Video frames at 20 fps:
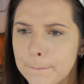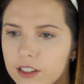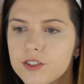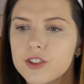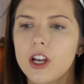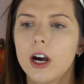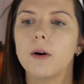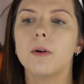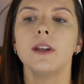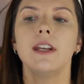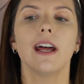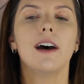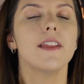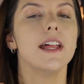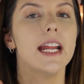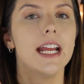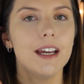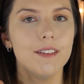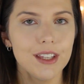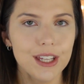So now
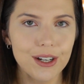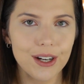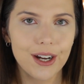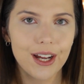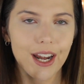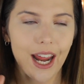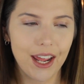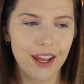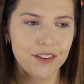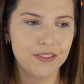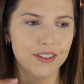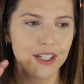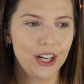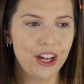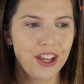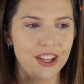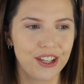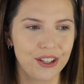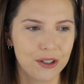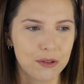that I have that on, I feel
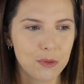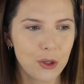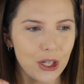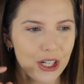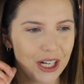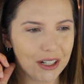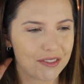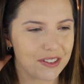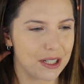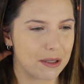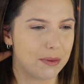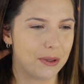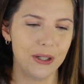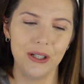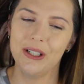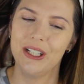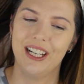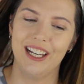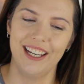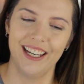a little more
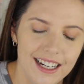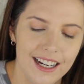comfortable.